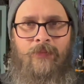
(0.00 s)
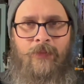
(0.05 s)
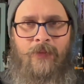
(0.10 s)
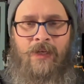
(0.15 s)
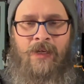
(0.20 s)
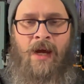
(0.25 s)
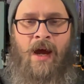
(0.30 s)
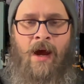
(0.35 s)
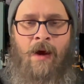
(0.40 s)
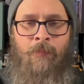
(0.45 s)

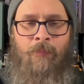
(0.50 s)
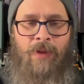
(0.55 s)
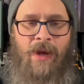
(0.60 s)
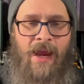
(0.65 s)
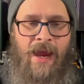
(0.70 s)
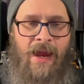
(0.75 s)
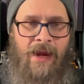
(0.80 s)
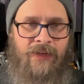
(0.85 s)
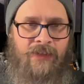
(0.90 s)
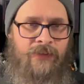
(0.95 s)

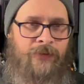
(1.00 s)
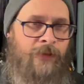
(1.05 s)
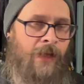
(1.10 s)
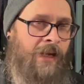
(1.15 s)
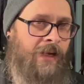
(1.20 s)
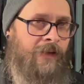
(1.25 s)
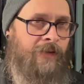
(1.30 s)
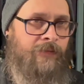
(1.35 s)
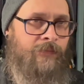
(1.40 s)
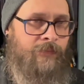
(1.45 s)
compact,
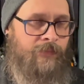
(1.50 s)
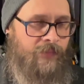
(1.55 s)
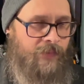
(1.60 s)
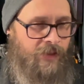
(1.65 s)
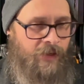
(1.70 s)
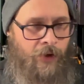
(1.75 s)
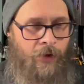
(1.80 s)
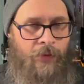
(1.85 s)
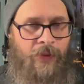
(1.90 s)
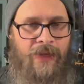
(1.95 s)
like,
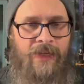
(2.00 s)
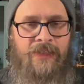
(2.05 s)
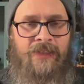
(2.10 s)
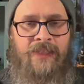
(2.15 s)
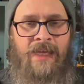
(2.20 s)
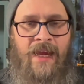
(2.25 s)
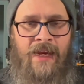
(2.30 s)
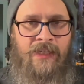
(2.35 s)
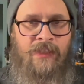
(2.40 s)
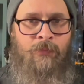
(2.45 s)
you know, the his
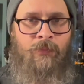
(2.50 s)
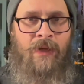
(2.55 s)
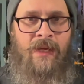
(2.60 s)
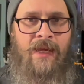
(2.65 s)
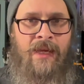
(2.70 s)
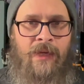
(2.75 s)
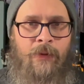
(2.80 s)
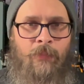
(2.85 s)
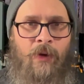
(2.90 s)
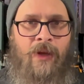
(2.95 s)
tank's
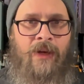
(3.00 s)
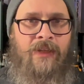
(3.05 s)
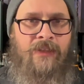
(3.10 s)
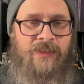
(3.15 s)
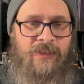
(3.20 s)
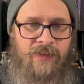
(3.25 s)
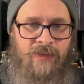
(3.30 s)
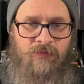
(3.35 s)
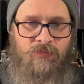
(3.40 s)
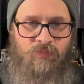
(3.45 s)
big, but
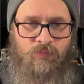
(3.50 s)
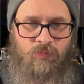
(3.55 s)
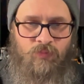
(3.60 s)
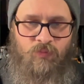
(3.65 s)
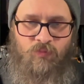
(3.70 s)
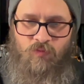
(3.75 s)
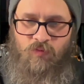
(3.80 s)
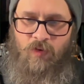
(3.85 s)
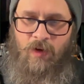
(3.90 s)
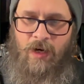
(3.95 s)
it's
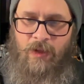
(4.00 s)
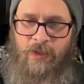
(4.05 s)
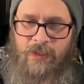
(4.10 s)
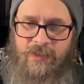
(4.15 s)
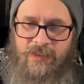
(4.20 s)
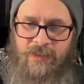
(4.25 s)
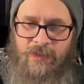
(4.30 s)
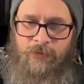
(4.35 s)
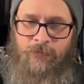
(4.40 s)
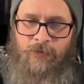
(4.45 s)

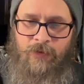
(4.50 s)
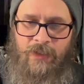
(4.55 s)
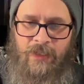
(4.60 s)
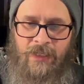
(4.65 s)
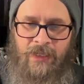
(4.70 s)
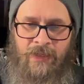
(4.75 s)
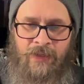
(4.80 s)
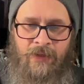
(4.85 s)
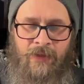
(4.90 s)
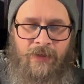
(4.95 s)

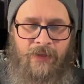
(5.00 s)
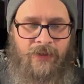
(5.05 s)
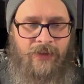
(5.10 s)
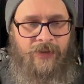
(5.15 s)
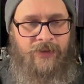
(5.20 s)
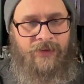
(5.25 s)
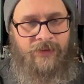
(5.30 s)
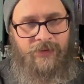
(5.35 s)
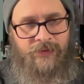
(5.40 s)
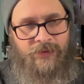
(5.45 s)
relatively,
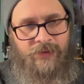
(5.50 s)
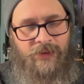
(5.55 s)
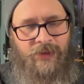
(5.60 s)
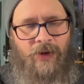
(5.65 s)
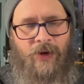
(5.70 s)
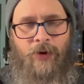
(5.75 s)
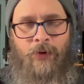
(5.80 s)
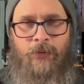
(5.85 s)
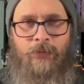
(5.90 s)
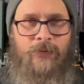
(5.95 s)
you
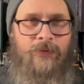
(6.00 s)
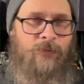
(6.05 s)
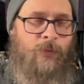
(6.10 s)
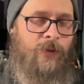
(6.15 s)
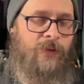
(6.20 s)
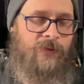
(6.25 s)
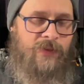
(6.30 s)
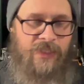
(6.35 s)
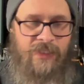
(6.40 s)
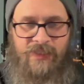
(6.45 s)
know,
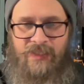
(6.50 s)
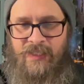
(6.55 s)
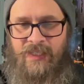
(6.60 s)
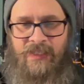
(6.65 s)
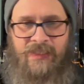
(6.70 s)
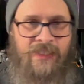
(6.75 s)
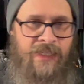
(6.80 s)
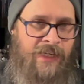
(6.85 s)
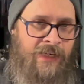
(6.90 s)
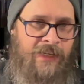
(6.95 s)
what is it,
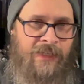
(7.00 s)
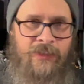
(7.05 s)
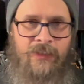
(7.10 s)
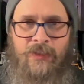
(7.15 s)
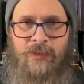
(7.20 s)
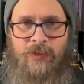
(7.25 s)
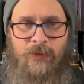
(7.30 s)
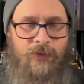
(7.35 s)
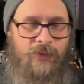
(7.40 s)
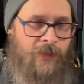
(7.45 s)
16
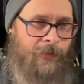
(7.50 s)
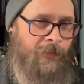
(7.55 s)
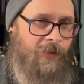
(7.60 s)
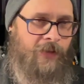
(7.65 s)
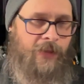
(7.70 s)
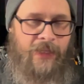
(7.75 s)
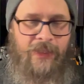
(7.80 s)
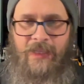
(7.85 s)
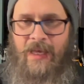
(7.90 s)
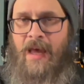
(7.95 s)
inches or something
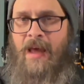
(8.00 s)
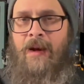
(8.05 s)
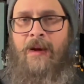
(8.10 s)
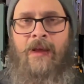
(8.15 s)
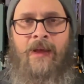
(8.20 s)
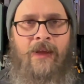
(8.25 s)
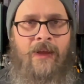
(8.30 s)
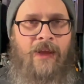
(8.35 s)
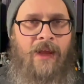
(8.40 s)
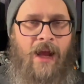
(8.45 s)
like that.
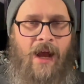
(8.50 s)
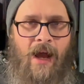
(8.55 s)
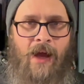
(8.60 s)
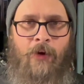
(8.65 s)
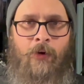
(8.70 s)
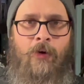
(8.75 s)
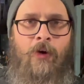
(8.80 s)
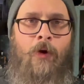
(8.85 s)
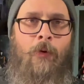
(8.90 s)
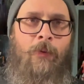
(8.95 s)
I
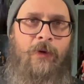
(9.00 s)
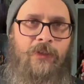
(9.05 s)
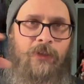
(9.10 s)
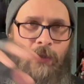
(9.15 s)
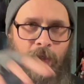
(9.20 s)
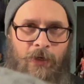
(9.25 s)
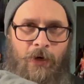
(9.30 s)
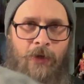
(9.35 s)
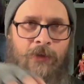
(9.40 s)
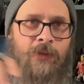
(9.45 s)
don't know, but you
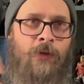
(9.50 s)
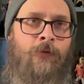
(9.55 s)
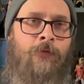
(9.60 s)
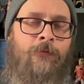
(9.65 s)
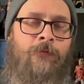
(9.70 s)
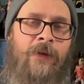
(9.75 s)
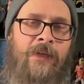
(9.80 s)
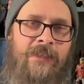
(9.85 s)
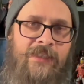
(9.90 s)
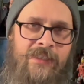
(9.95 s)
could also
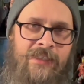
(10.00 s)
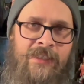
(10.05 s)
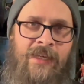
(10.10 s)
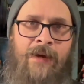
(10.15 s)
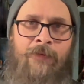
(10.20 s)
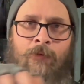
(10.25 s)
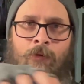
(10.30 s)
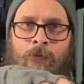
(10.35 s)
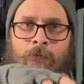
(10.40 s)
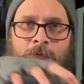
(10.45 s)
fit
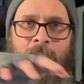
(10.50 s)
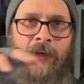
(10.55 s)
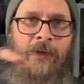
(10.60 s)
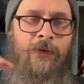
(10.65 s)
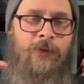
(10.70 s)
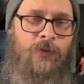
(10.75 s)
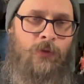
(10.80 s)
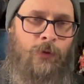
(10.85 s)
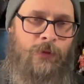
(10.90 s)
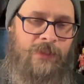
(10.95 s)
several
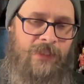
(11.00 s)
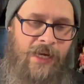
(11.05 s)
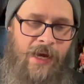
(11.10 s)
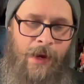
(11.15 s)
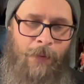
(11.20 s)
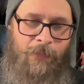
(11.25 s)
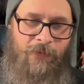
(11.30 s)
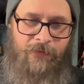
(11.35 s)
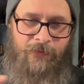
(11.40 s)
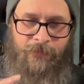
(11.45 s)
figures on
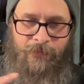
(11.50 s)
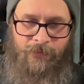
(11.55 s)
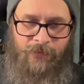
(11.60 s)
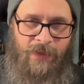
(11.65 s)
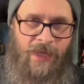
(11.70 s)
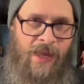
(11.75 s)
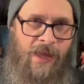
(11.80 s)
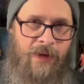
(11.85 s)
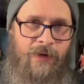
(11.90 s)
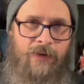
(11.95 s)
top of
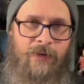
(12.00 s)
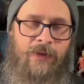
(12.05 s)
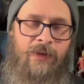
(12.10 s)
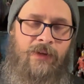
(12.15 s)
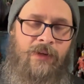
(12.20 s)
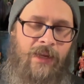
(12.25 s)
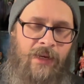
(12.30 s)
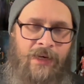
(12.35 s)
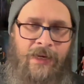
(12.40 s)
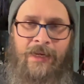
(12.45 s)
that
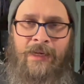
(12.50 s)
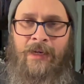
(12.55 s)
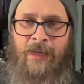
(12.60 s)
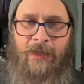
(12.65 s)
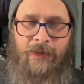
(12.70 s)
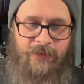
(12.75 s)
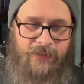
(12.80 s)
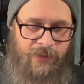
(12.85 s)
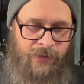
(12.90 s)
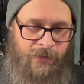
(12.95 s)
and in
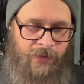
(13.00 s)
it.